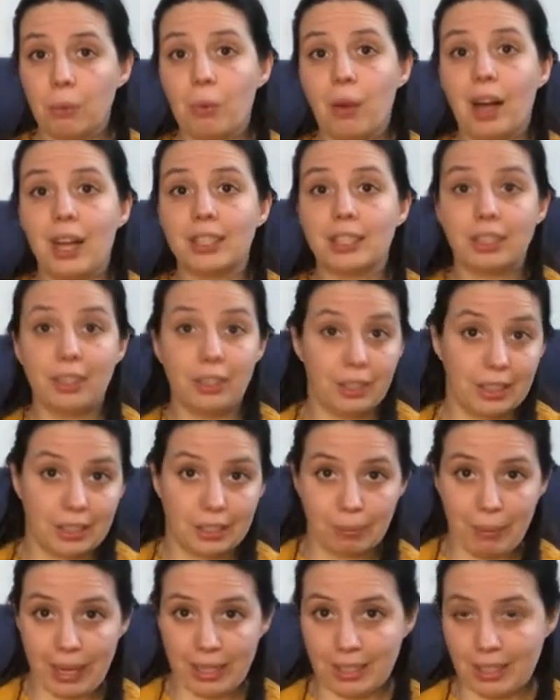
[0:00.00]
was
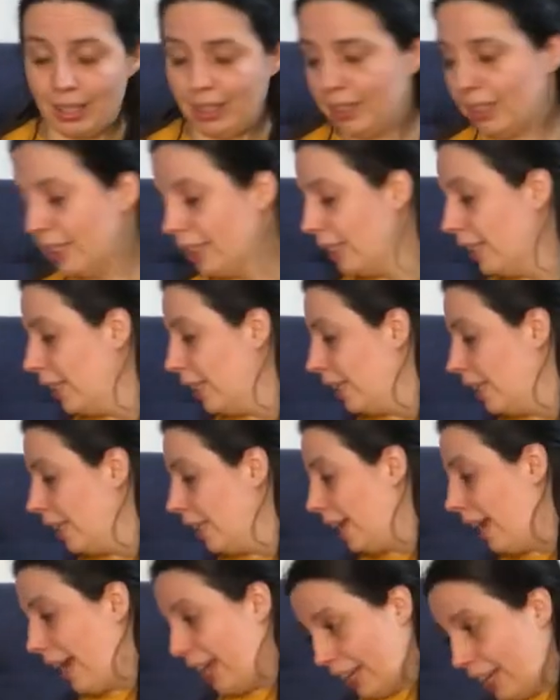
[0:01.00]
unexpected
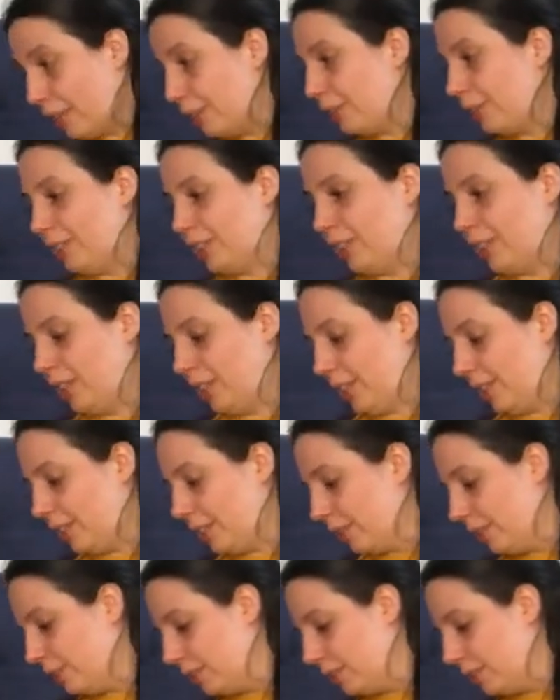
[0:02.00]
and I finished it,